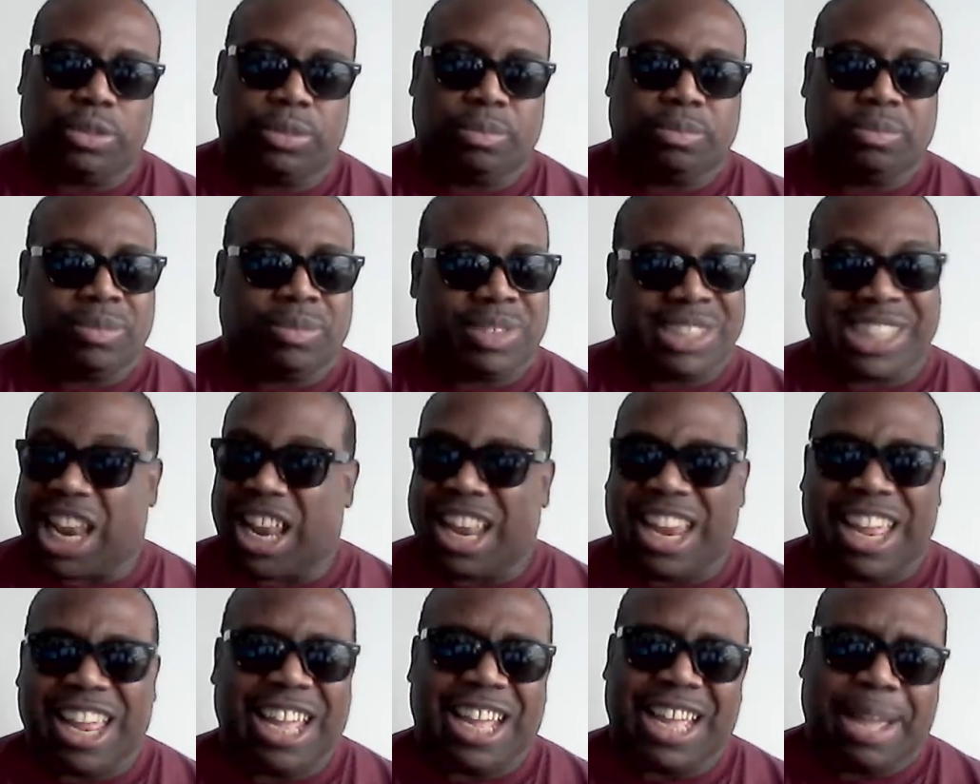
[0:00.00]
When we
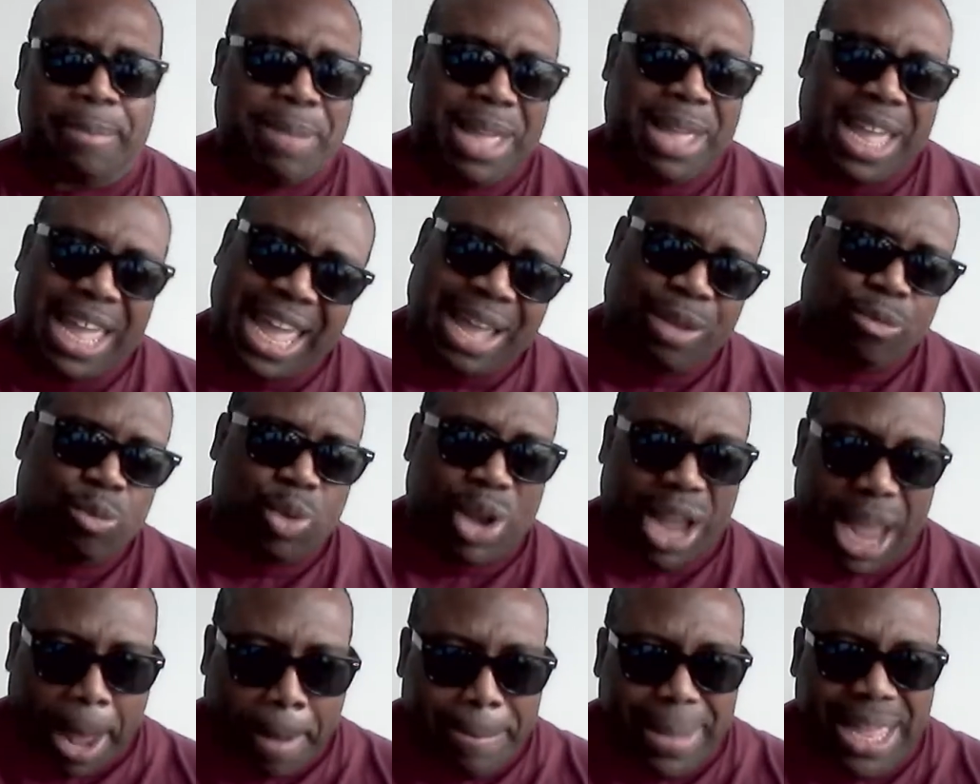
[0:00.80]
look back at
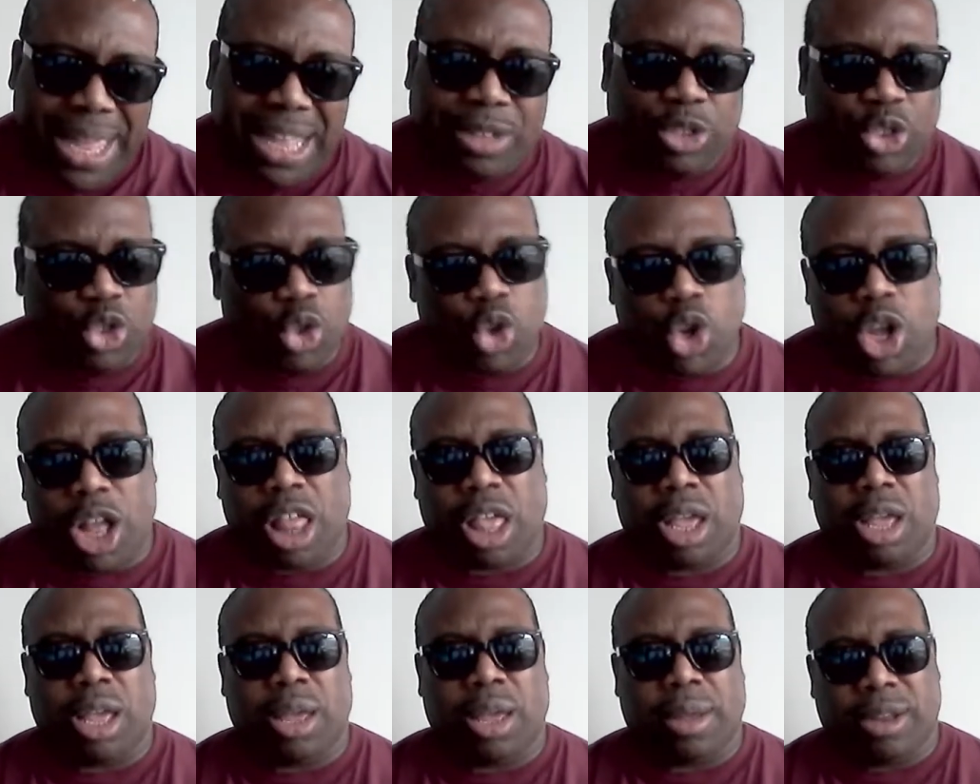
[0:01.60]
what happened to the
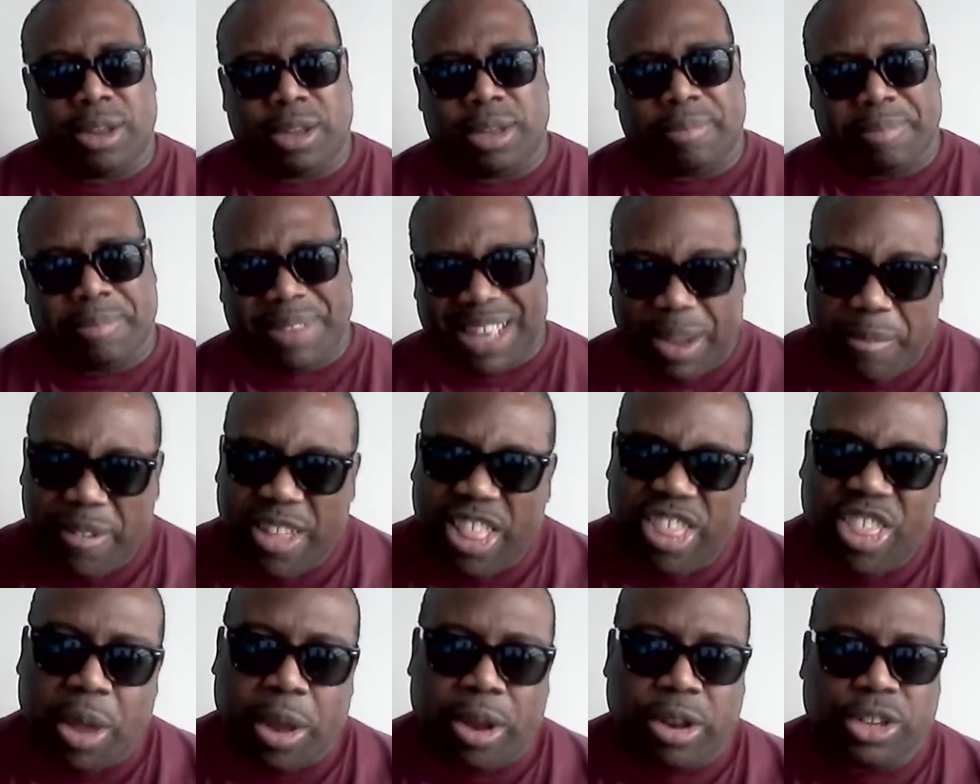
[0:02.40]
Black
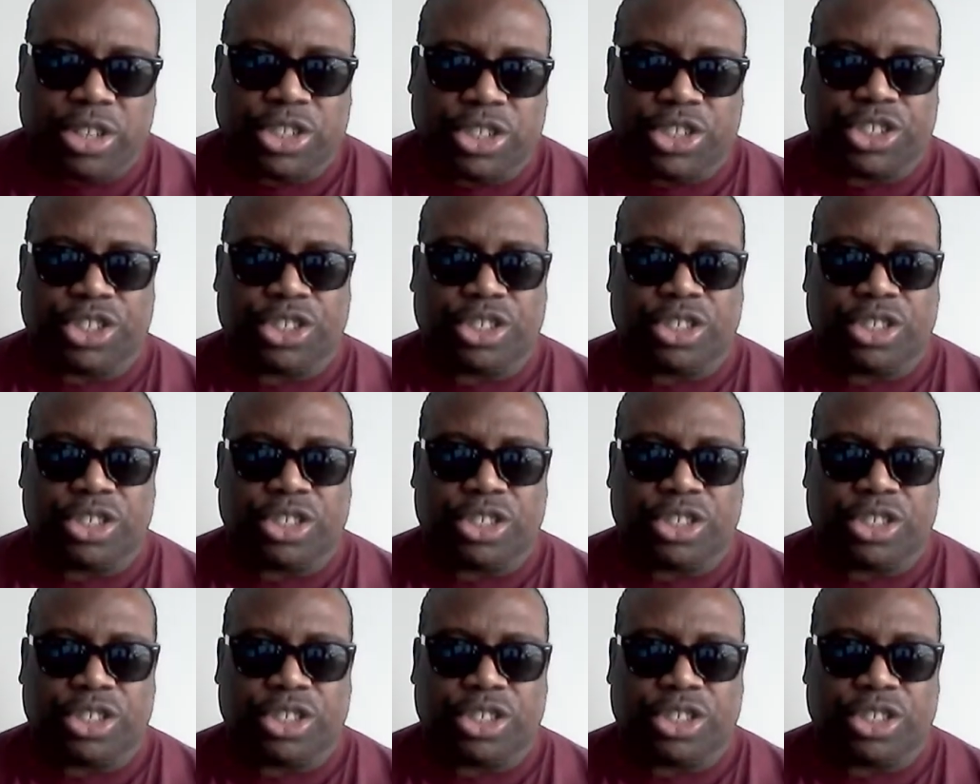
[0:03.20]
Panthers,